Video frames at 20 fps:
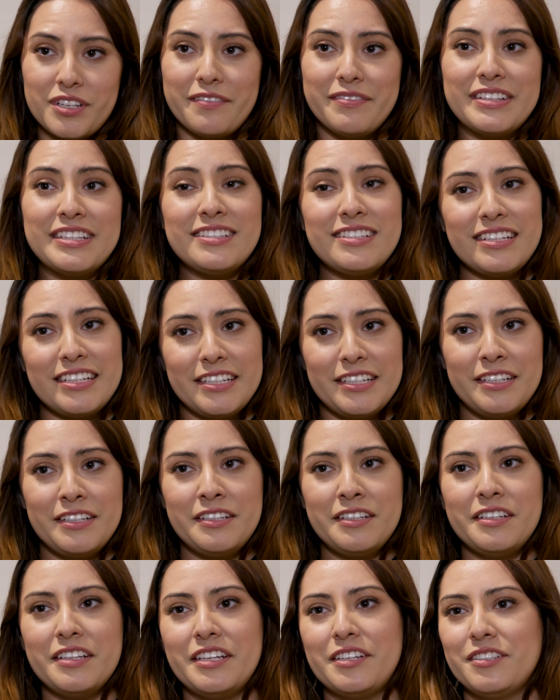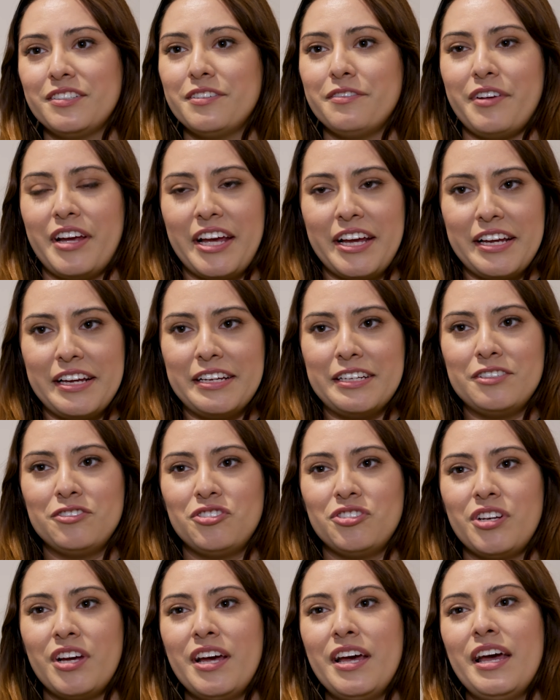17 years of
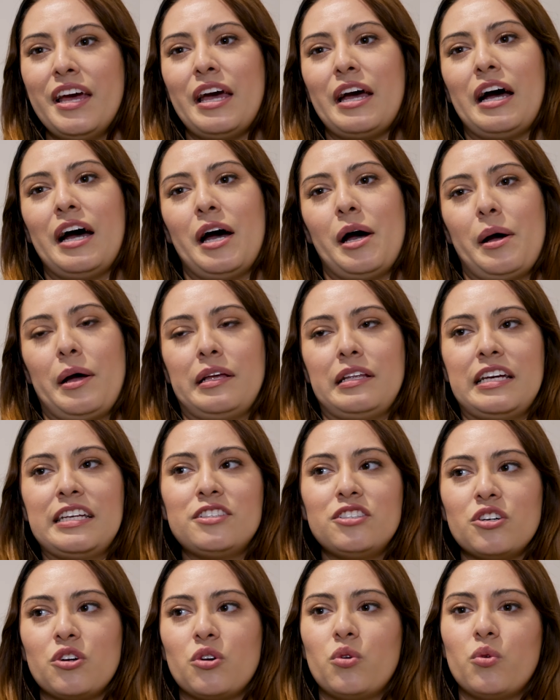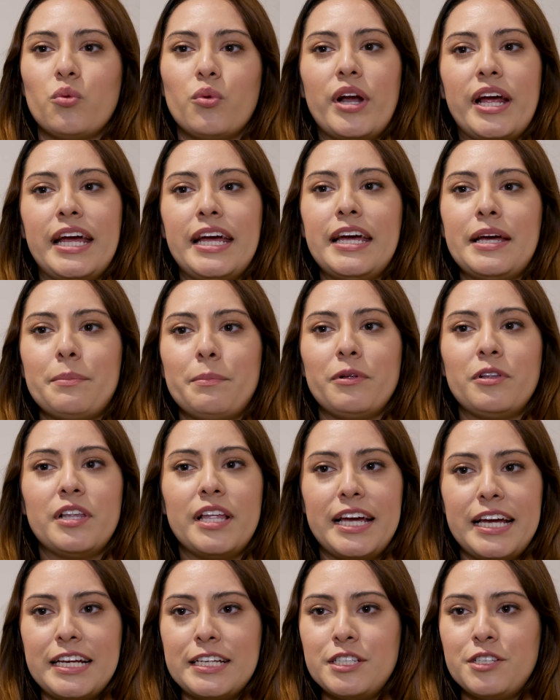age uh, it's a great
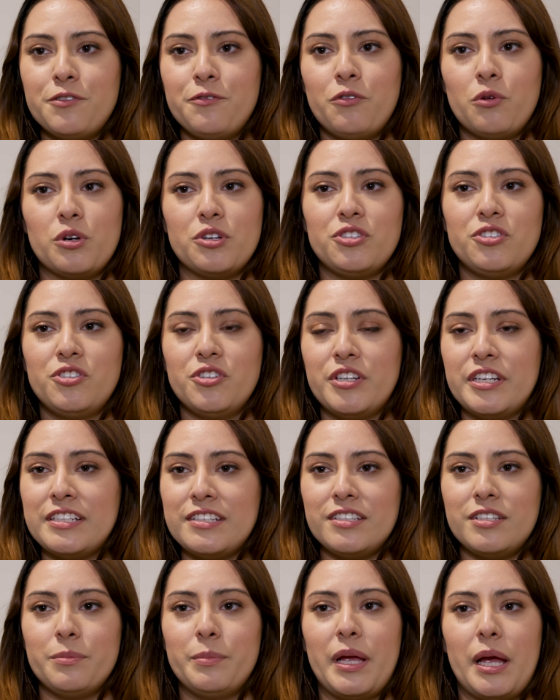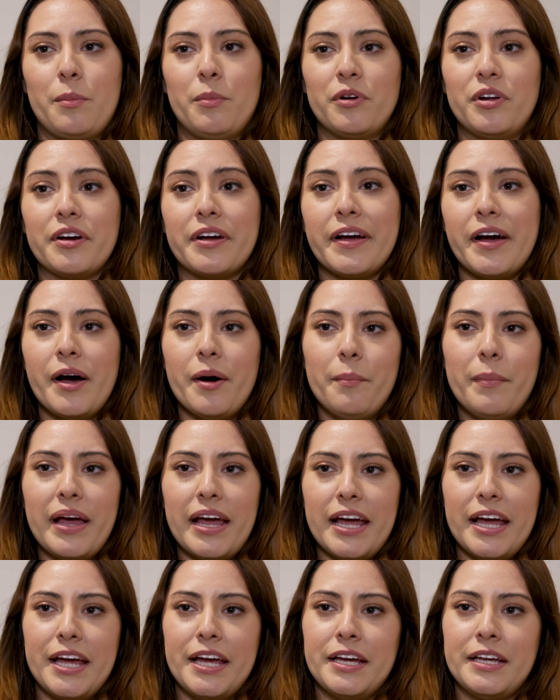place for students to be able to come
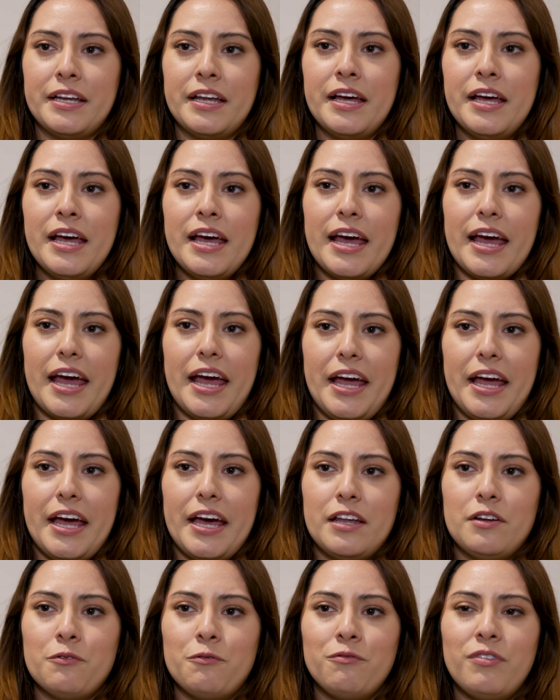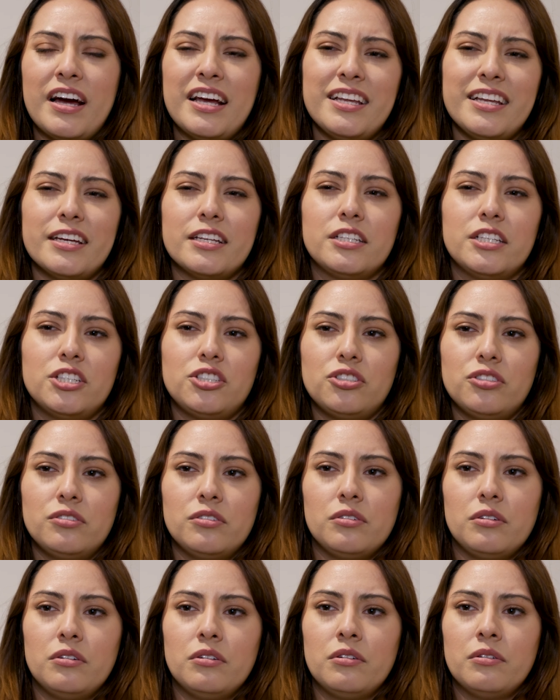in and find the
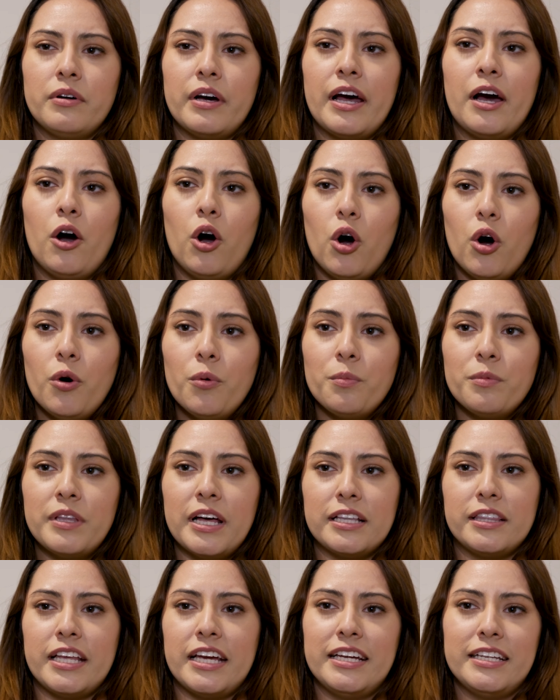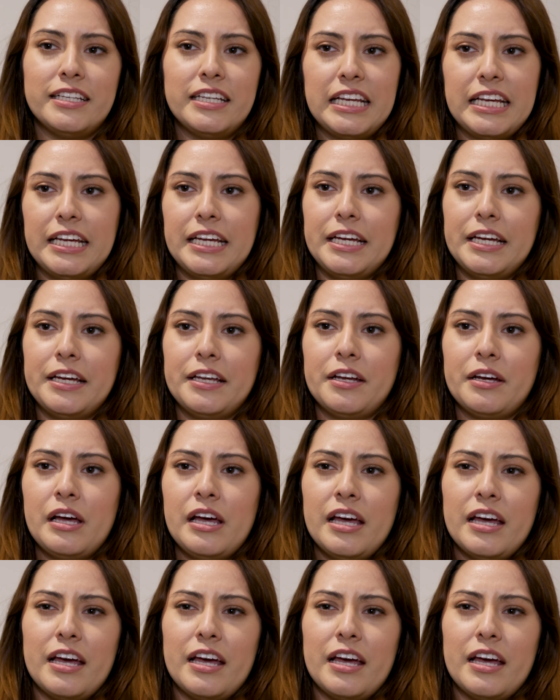additional help that they need